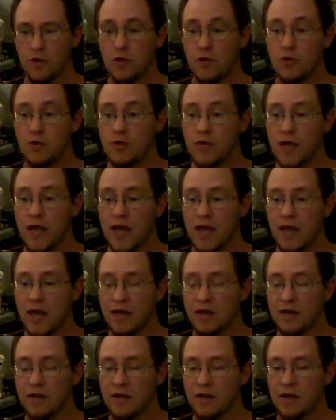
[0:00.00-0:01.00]
You
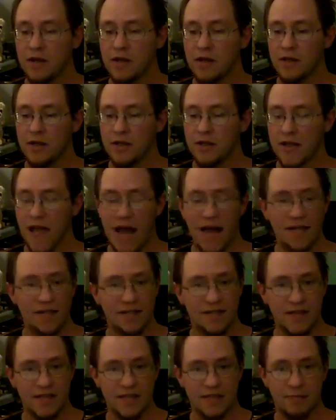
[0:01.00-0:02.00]
can
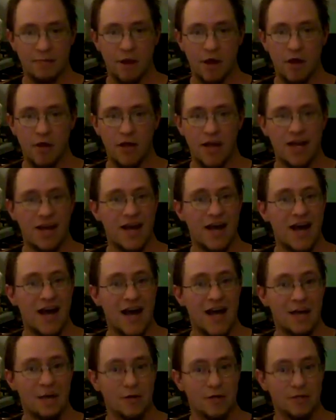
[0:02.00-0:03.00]
cast that spell at a
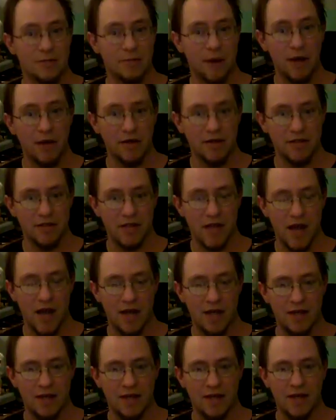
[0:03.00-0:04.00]
higher spell
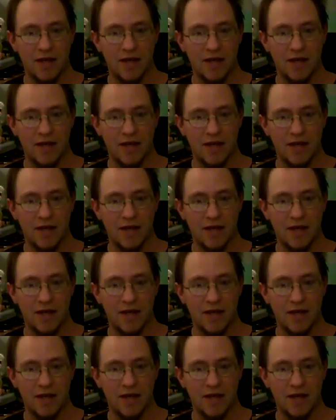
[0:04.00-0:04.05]
slot